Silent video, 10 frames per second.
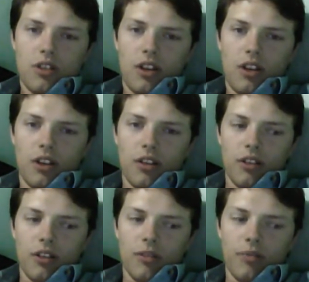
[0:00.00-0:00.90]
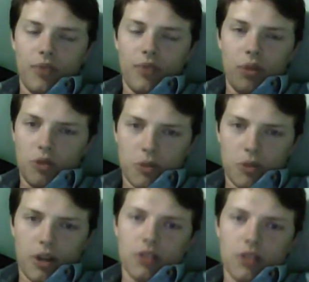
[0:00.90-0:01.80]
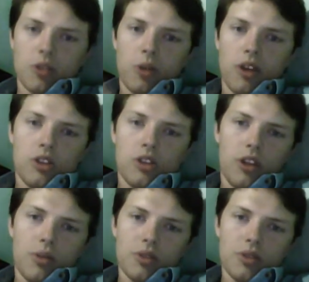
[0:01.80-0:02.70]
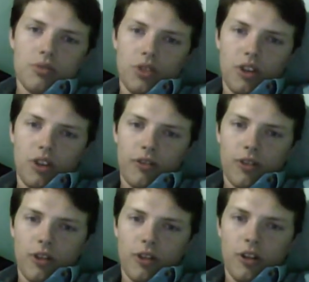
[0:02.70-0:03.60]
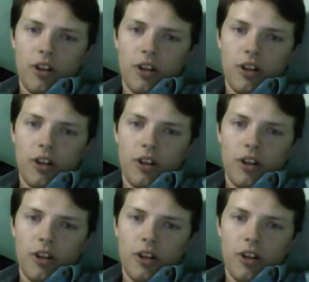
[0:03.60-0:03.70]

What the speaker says: And they would respond in Spanish, and that was good enough for her.